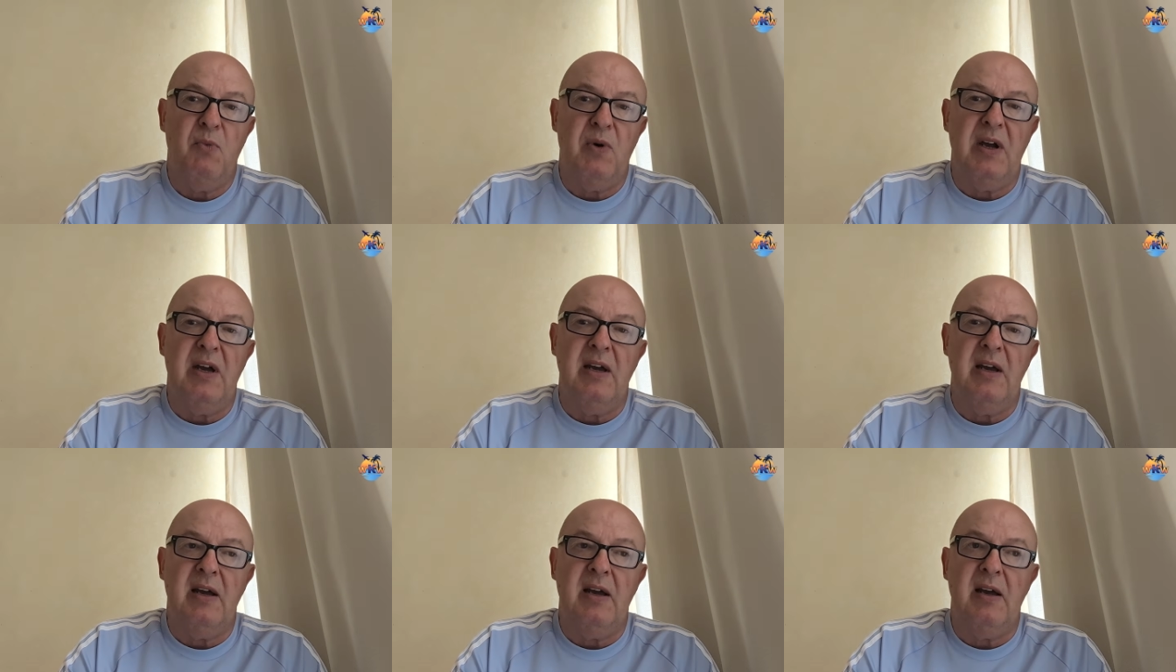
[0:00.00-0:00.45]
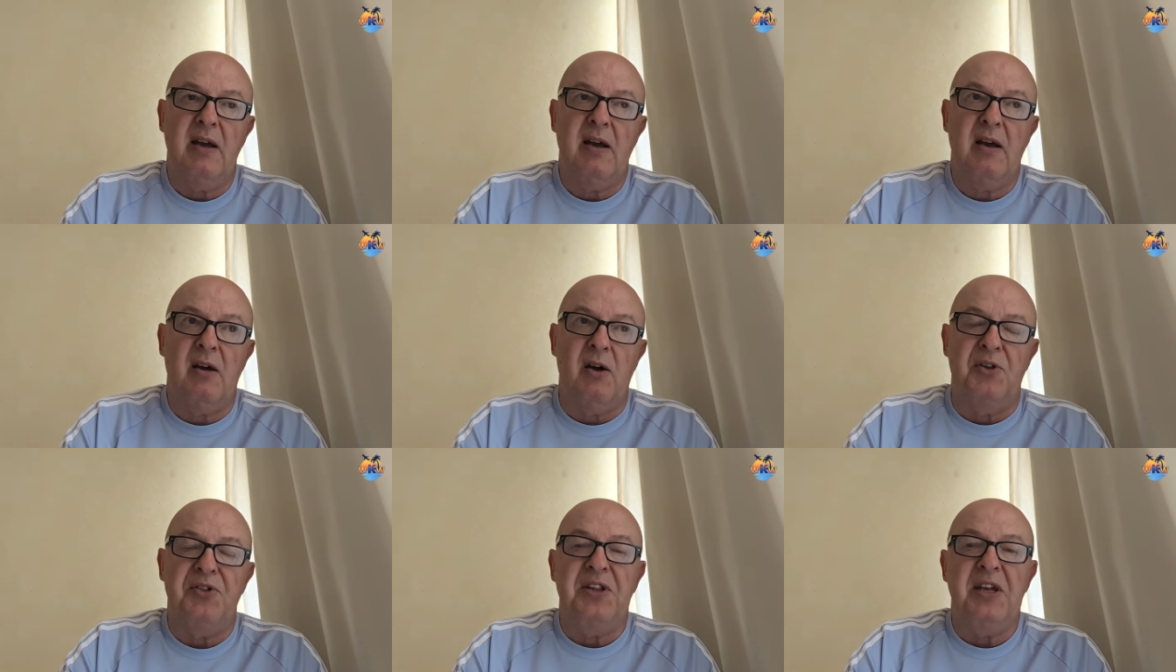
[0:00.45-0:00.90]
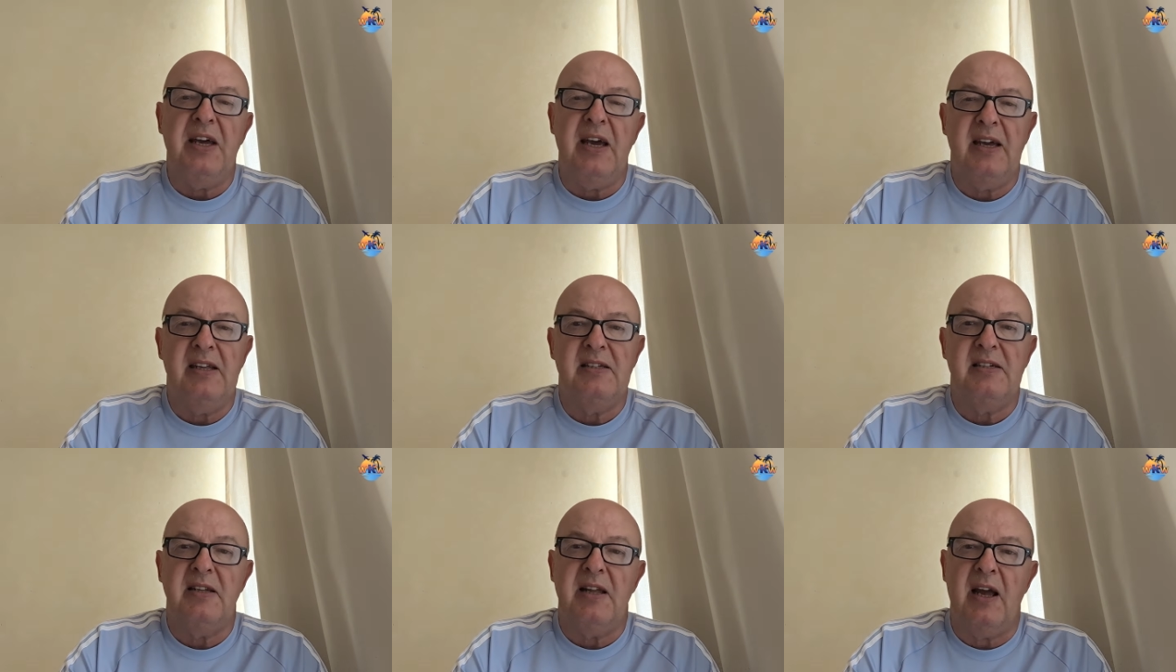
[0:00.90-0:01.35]
we got the
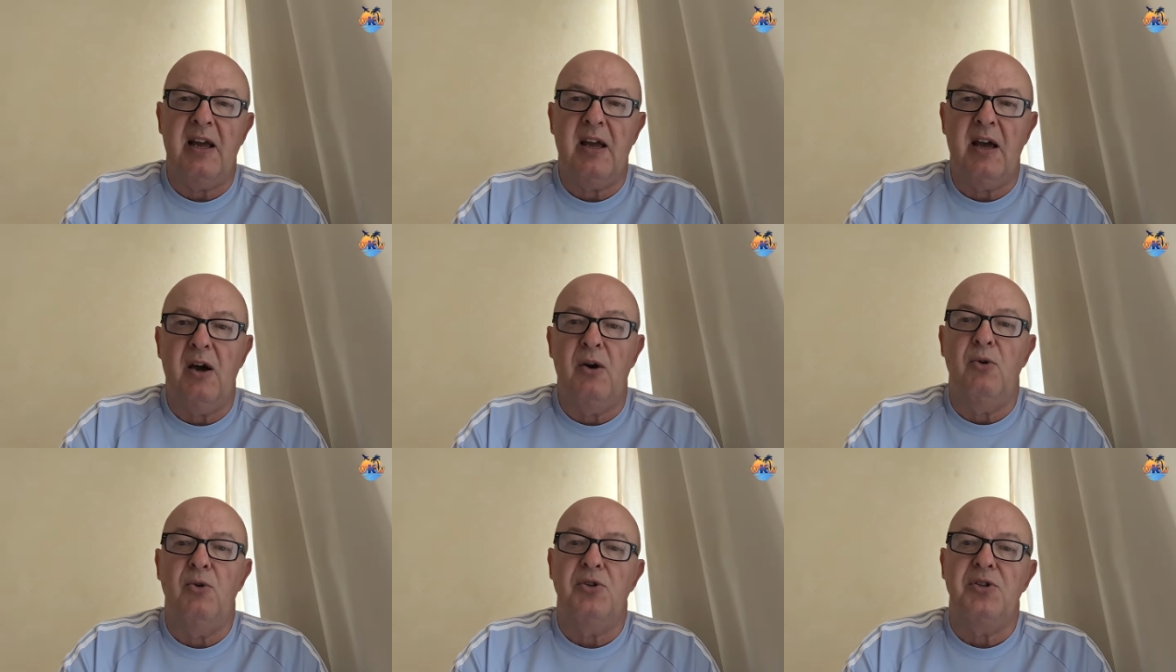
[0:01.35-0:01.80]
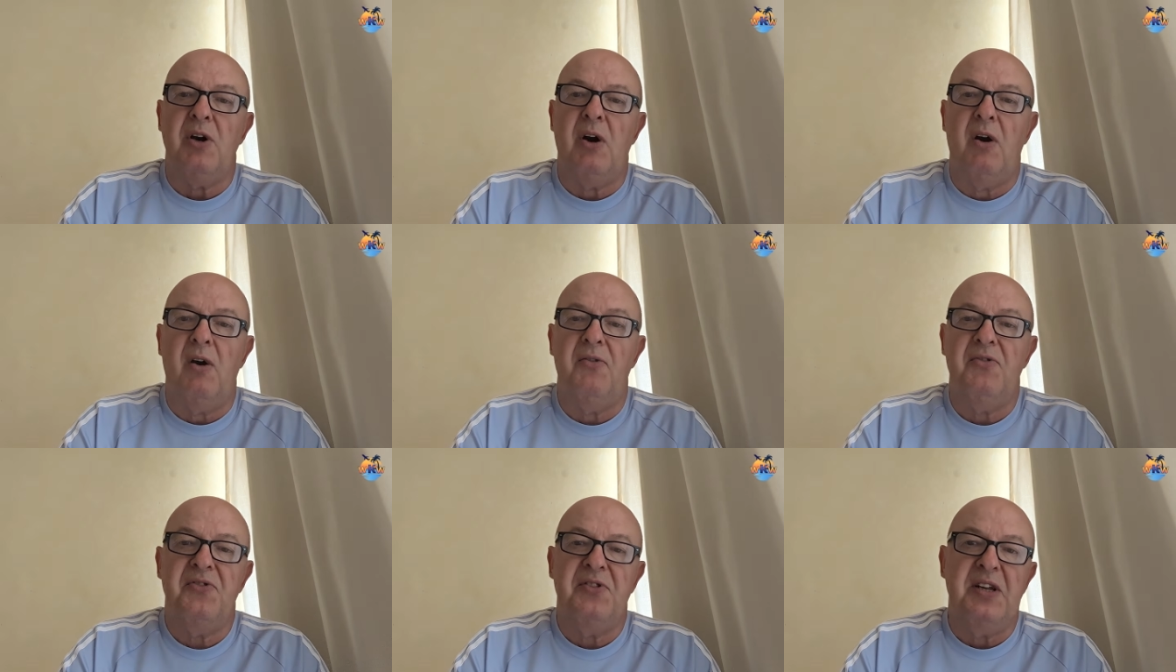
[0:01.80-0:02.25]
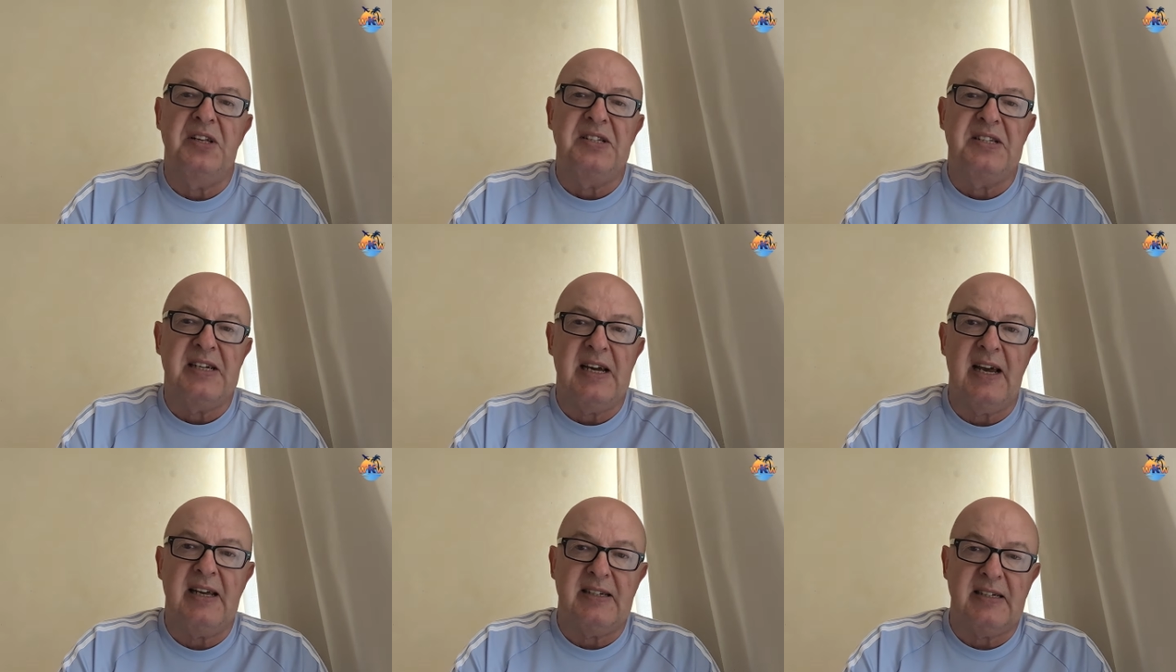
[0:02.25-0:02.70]
internet code off the
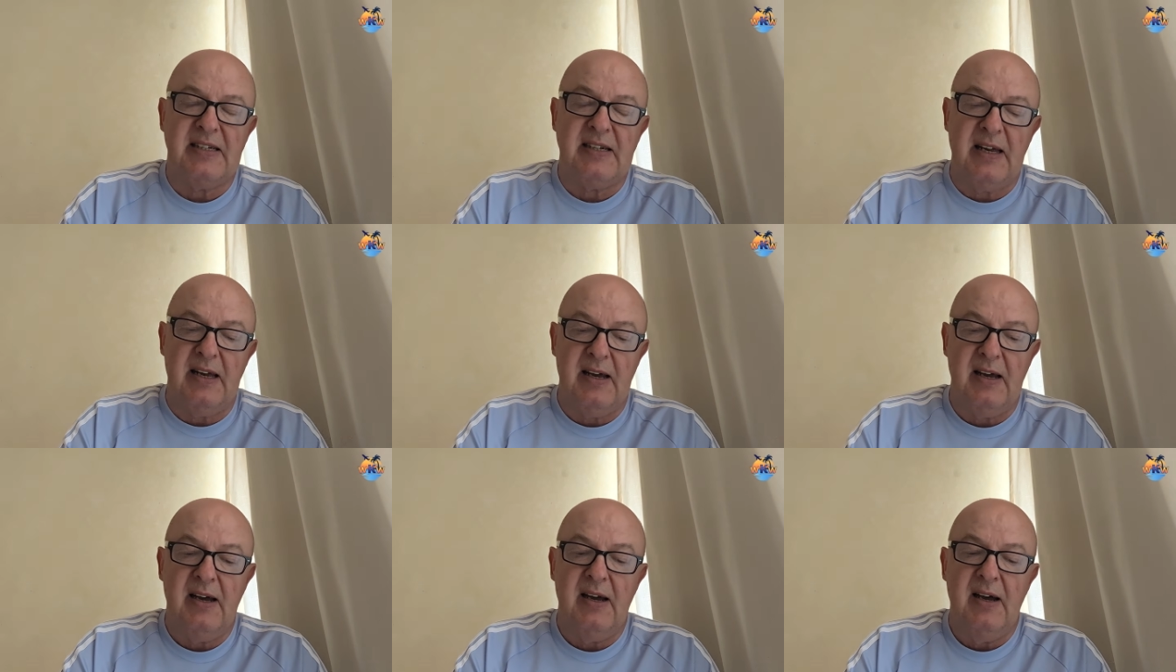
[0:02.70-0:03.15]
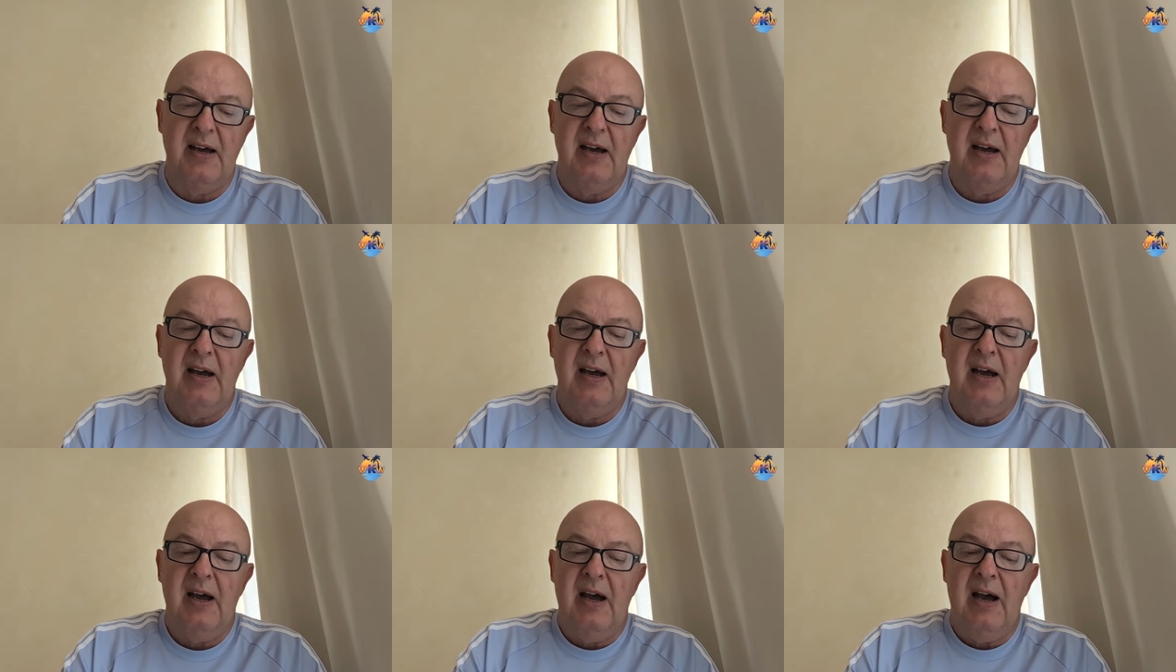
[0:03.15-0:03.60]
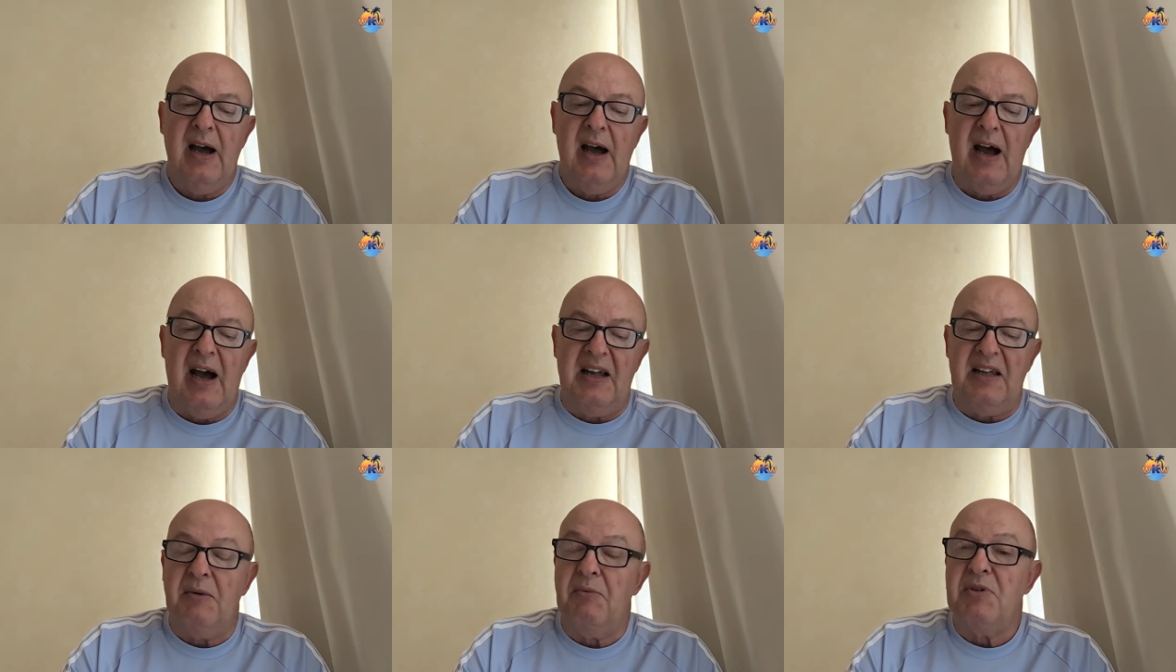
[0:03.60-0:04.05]
desk
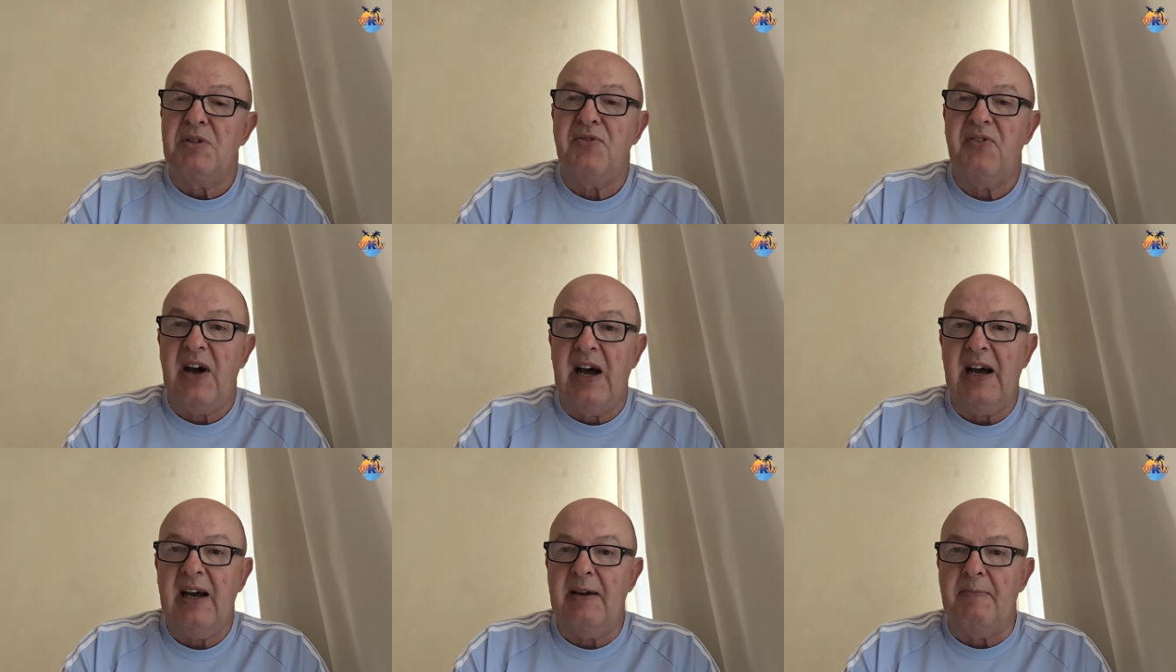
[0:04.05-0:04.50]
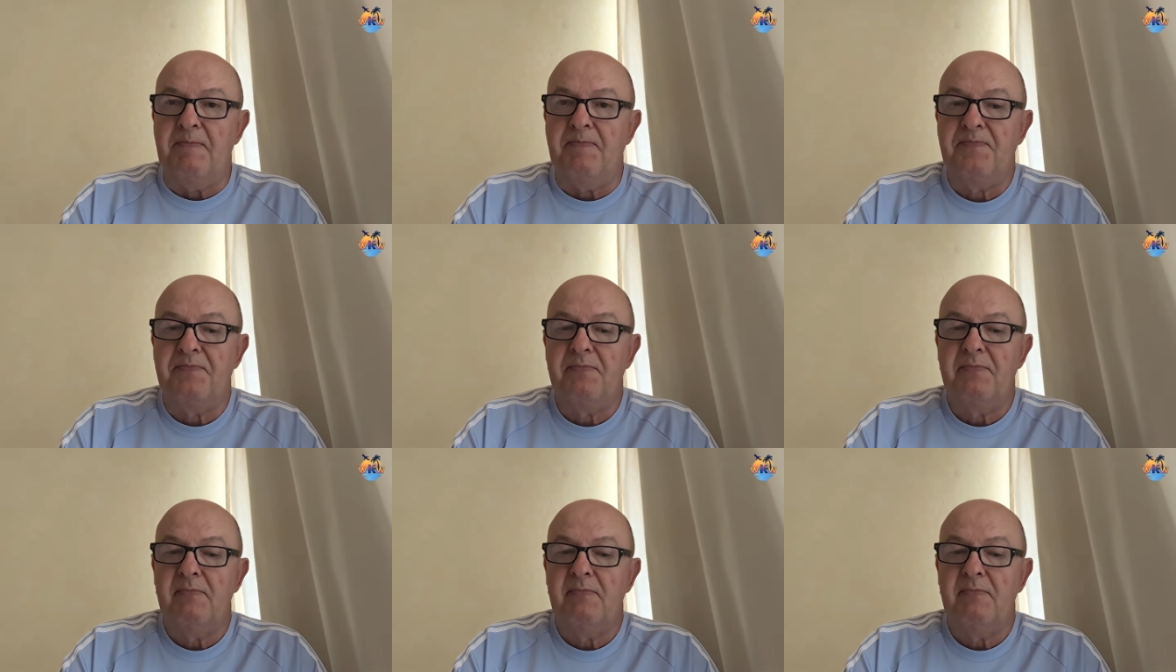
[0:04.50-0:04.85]
and it was fine.